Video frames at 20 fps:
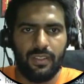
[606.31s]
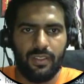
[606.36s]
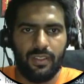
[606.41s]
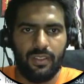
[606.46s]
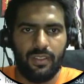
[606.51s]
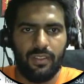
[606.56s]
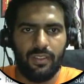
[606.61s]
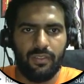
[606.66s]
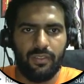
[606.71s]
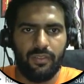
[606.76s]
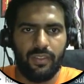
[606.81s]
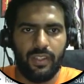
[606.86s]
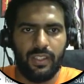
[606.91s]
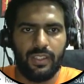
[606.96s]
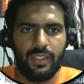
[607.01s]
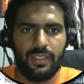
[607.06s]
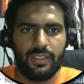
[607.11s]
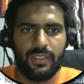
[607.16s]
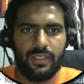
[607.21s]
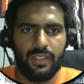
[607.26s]
of
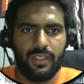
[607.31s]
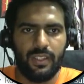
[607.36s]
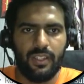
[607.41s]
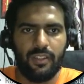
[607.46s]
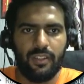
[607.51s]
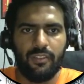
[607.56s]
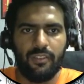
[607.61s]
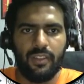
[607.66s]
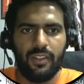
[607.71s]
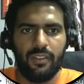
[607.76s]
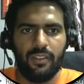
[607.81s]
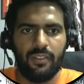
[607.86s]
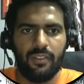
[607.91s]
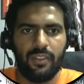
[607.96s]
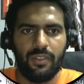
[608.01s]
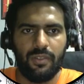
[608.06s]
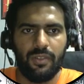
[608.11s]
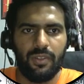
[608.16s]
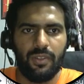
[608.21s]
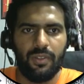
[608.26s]
list equal
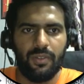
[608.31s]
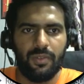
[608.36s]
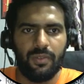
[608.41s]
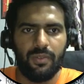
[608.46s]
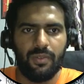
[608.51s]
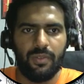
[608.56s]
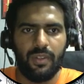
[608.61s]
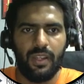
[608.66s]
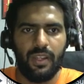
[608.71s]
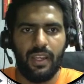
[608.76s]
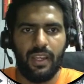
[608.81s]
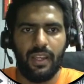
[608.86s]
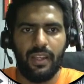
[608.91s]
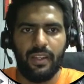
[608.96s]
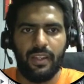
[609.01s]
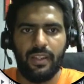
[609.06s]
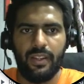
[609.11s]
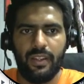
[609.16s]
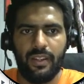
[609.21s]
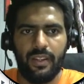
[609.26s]
to new
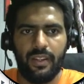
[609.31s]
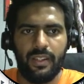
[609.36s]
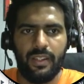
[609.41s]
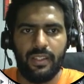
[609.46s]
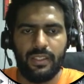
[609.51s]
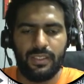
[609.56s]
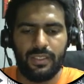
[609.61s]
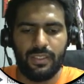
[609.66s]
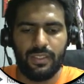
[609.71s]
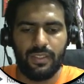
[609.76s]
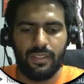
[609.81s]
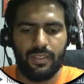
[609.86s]
array list,